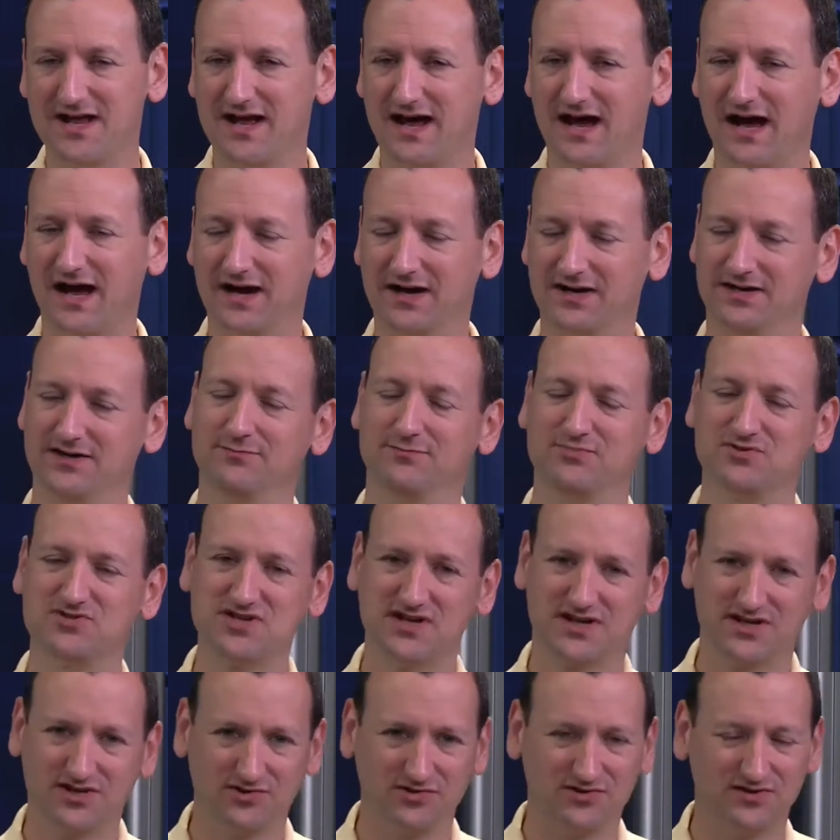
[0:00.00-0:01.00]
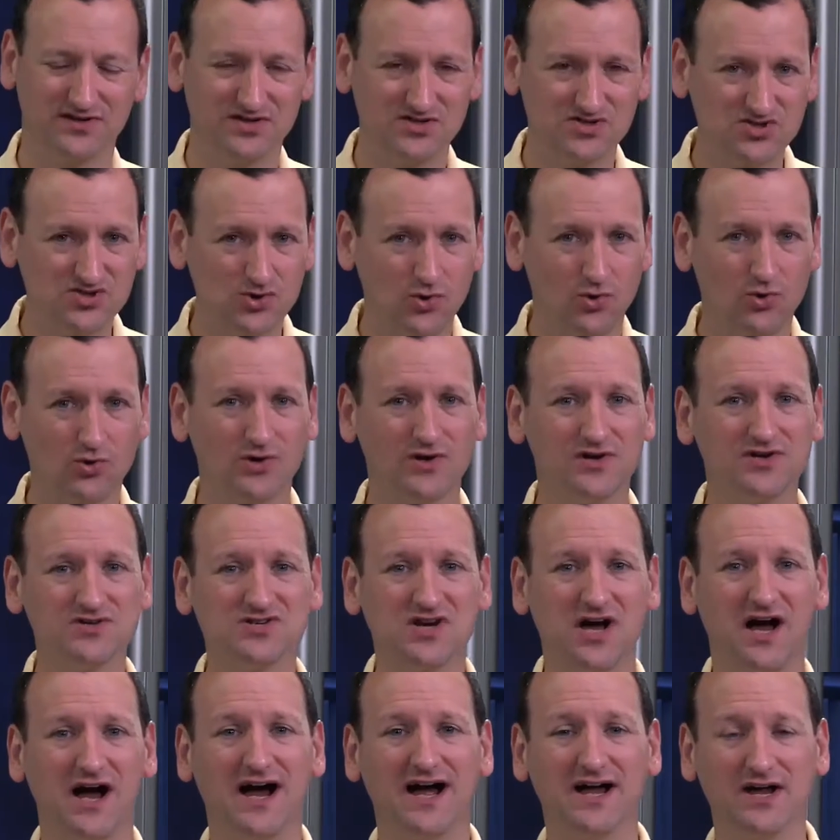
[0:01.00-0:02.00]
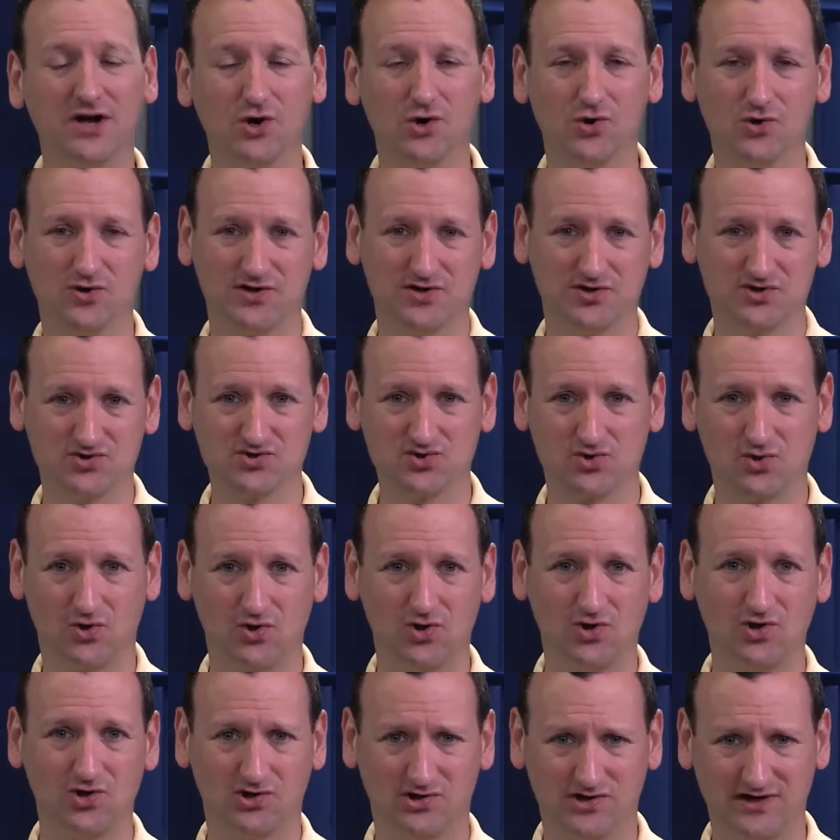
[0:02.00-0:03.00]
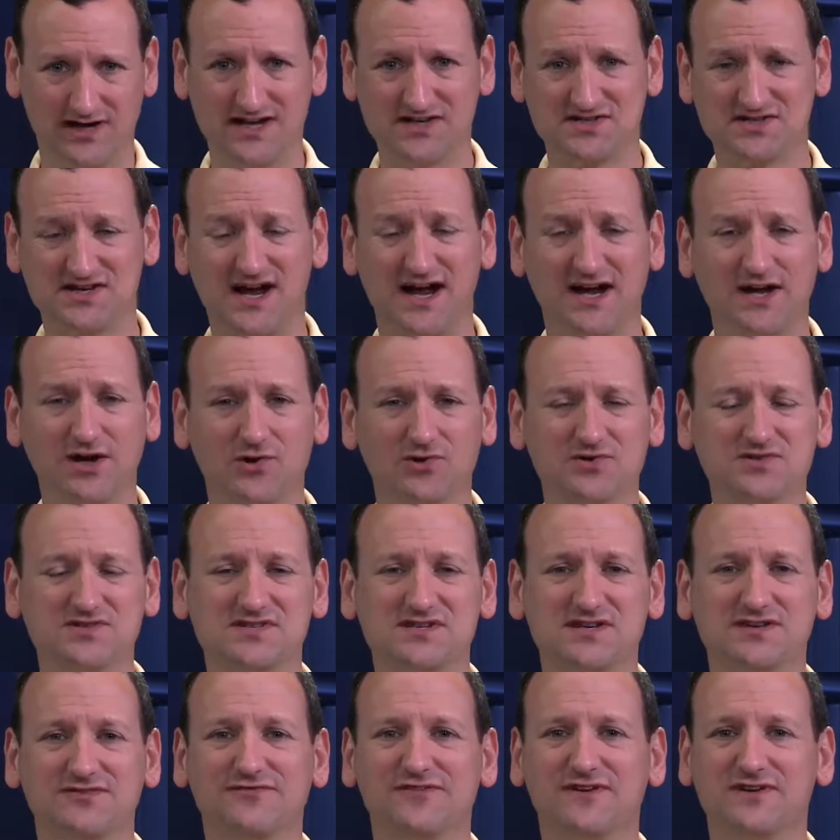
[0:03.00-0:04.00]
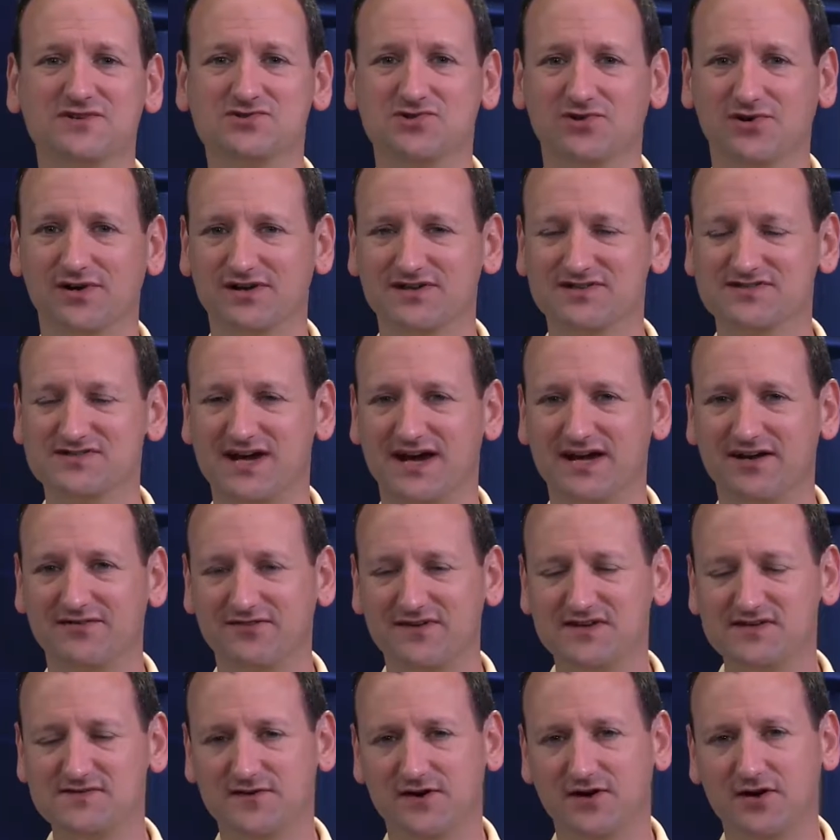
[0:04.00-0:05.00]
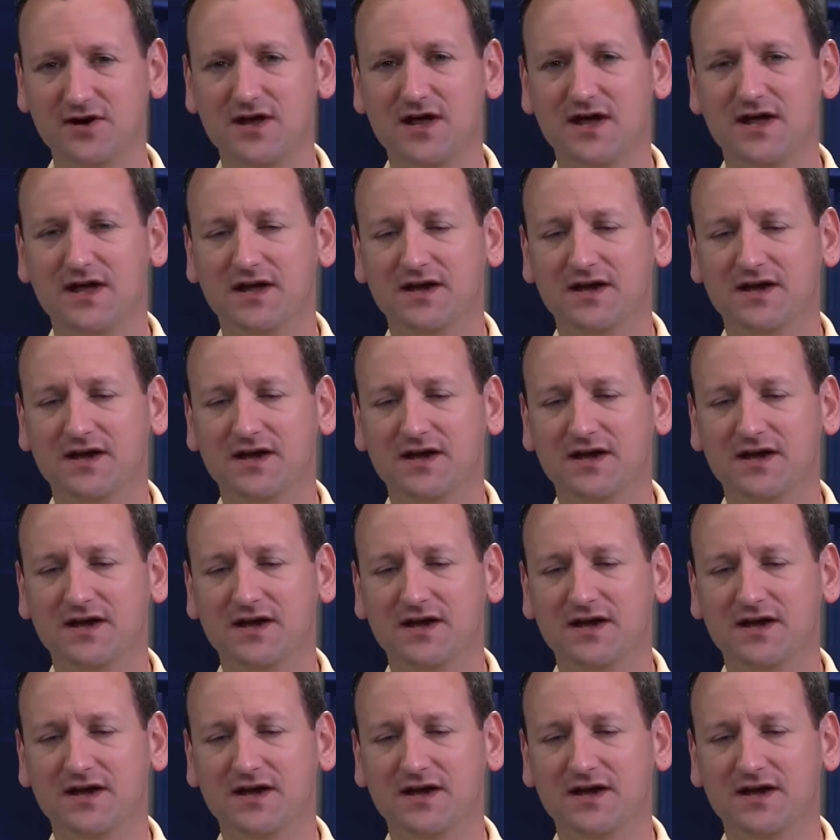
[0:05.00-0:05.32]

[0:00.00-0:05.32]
And in particular, the Storage I/O Control, or SIOC feature inside of vSphere.